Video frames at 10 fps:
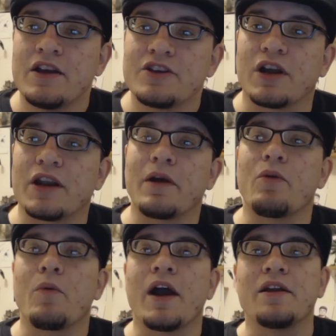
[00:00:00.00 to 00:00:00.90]
So anyway,
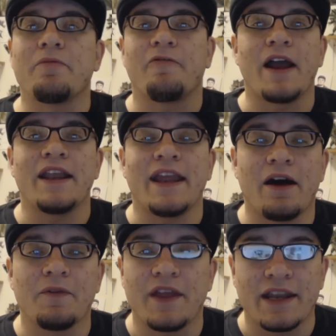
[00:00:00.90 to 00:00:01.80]
we wind up finding
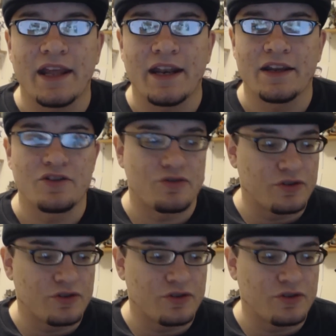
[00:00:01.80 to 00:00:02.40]
out then and getting